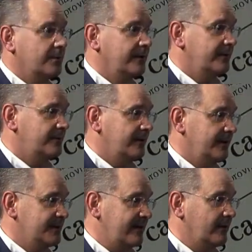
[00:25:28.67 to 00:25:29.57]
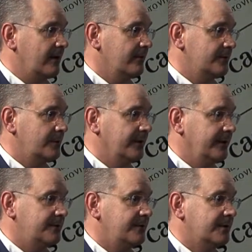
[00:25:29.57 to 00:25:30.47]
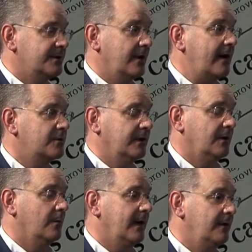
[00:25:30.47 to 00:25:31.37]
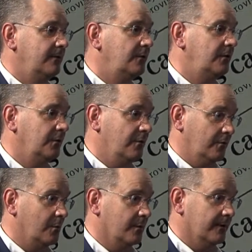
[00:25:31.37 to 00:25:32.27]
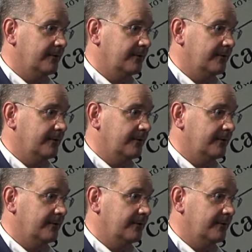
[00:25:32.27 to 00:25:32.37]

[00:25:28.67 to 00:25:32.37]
School District and several other school districts to actually go into the schools.